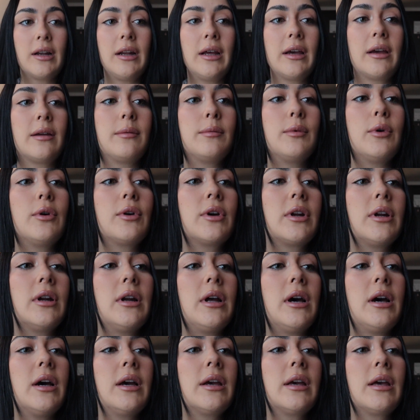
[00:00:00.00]
Like, I'm not going to
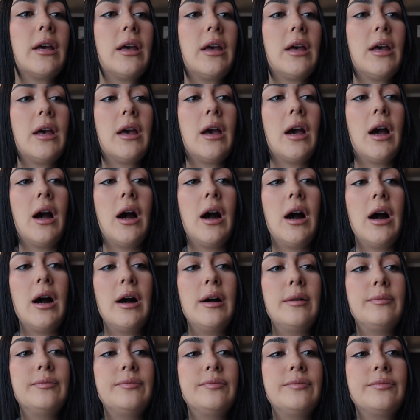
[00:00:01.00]
lie.
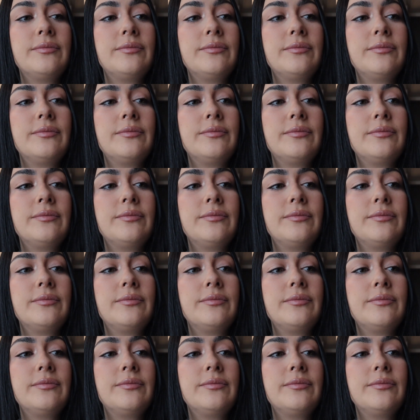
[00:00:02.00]
Fuck.